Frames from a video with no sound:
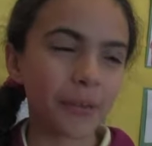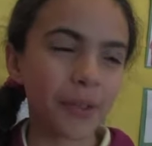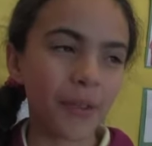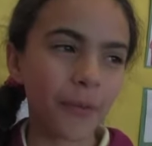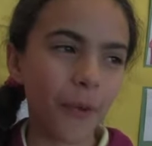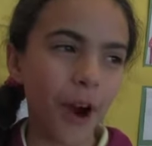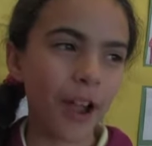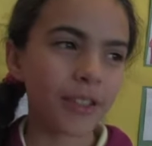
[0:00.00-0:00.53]

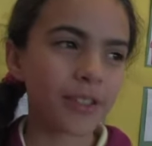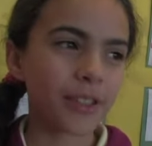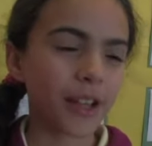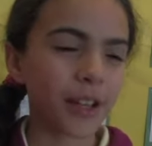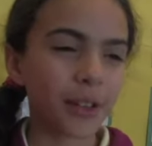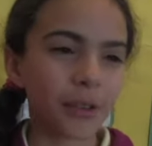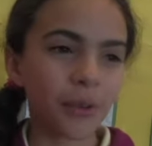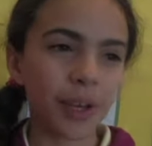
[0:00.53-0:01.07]
before I
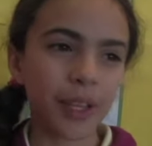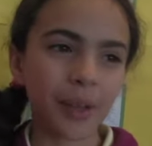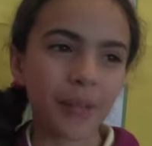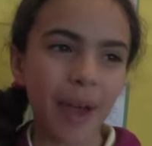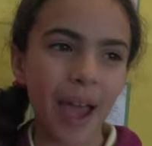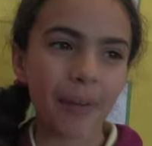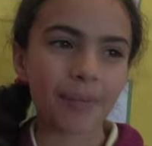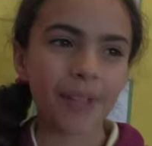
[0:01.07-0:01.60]
started doing the
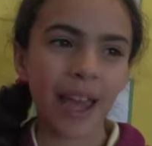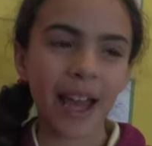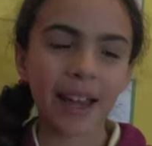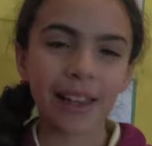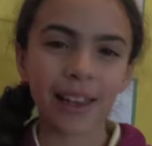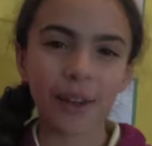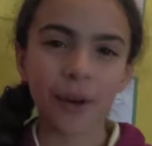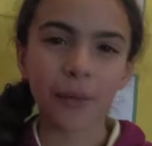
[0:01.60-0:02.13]
maps, I
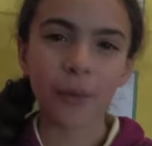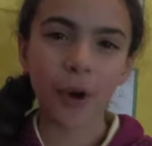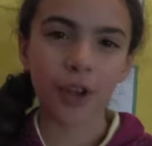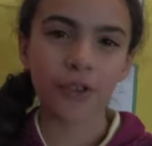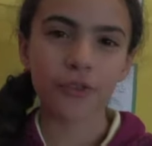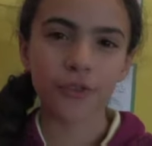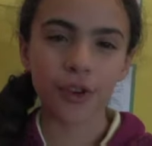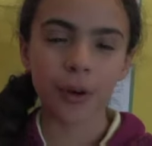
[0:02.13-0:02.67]
had a little
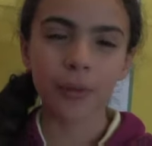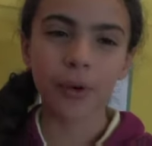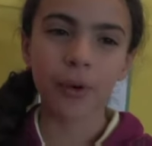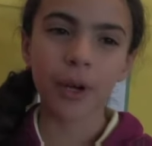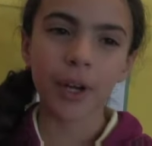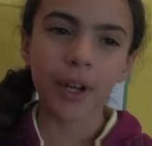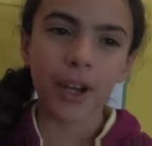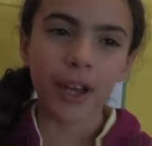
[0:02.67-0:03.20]
more
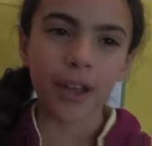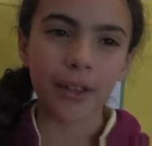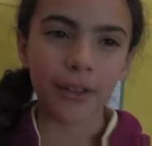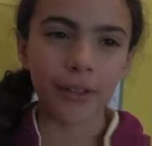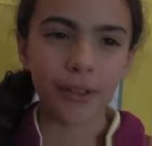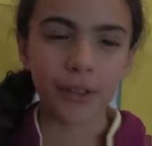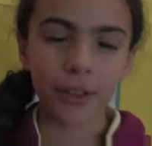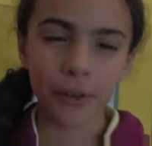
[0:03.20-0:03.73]
trouble
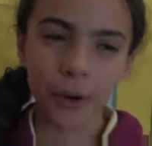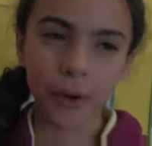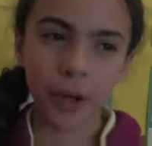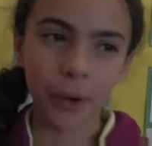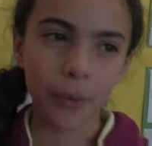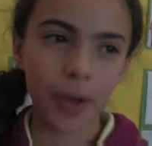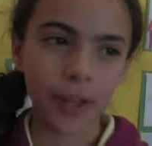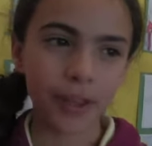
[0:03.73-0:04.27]

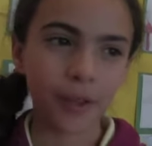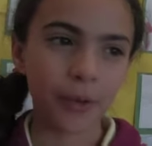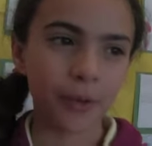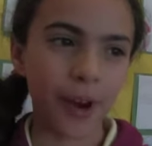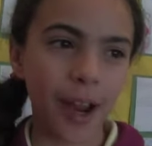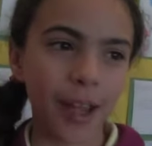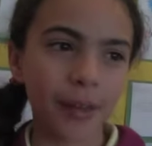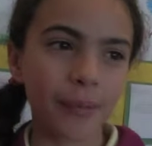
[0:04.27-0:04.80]
knowing what to
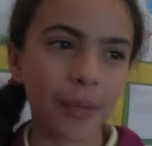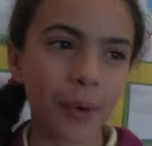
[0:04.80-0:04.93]
write.